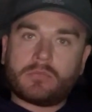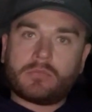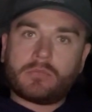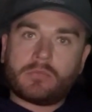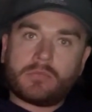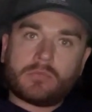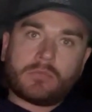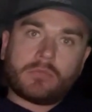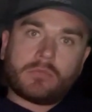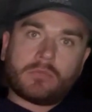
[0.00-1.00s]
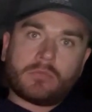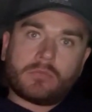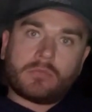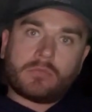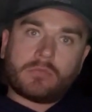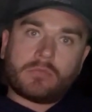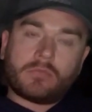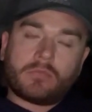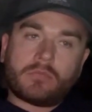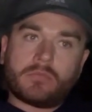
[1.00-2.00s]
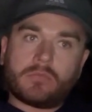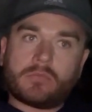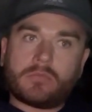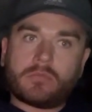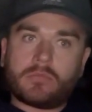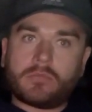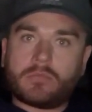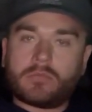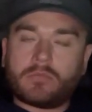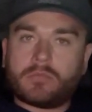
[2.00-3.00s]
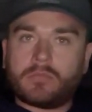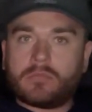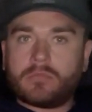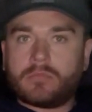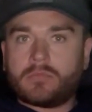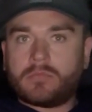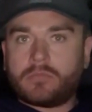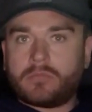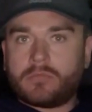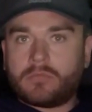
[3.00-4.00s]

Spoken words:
The person shown says nothing.